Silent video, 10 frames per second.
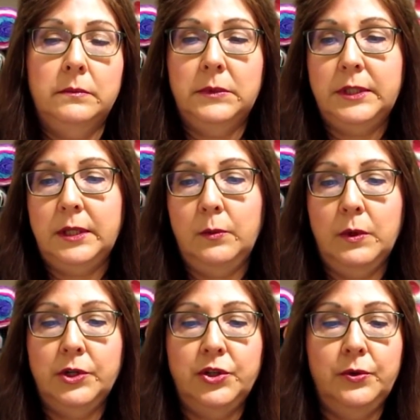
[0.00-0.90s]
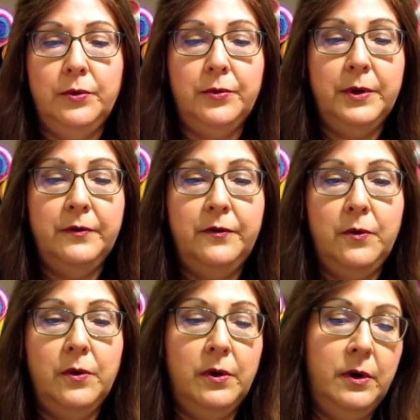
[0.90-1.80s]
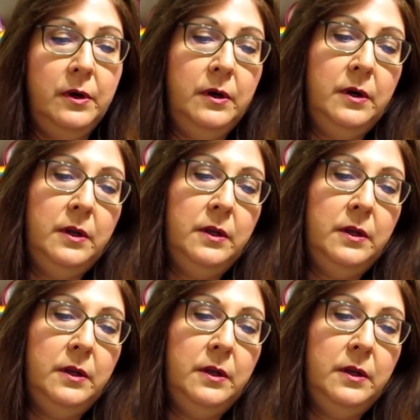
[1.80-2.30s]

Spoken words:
let me see, 1, 2, 3, 4,